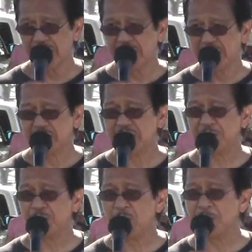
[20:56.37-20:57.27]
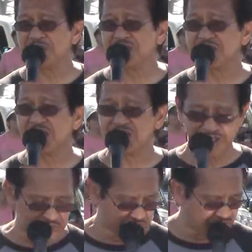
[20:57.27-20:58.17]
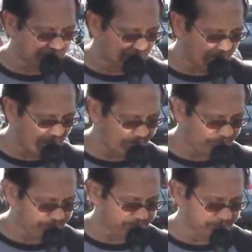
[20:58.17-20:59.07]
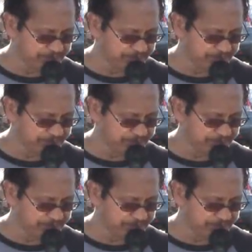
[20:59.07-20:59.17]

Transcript: And He promises us eternal life.